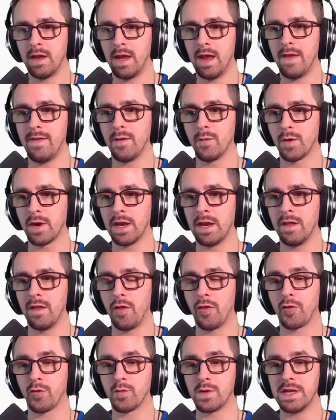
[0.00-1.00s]
And then we're going to hit the
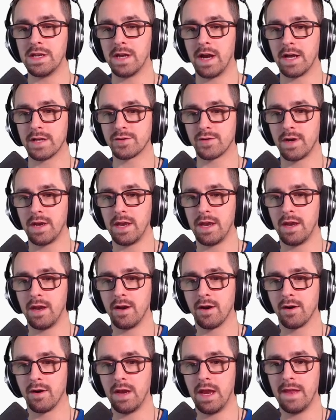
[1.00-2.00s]
three dots right
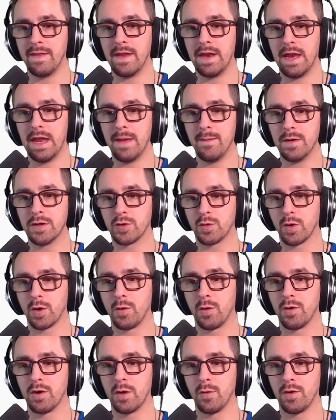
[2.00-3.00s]
here. And then image
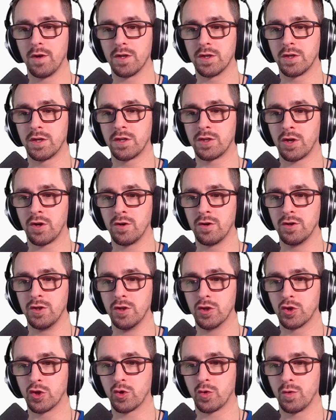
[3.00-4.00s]
recording, we're going to turn to
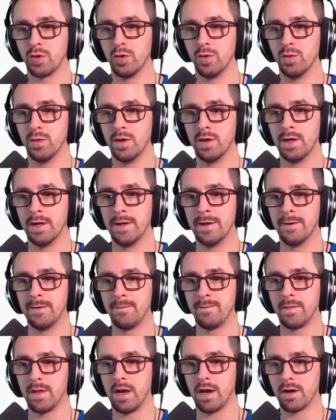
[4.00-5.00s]
true.
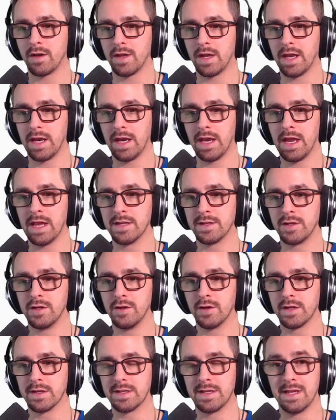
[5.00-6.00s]
I'll click it again so
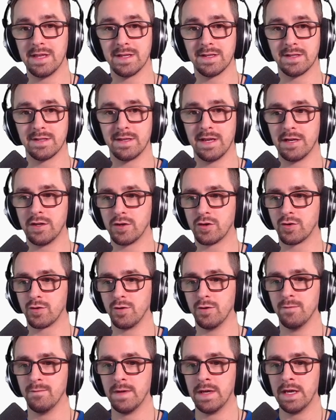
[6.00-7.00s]
you can see this is set to
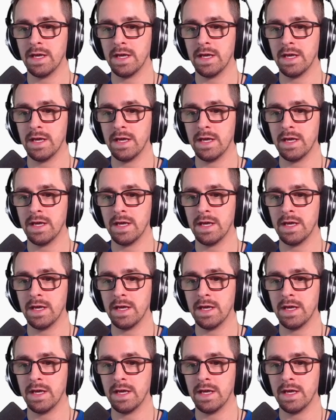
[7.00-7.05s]
true.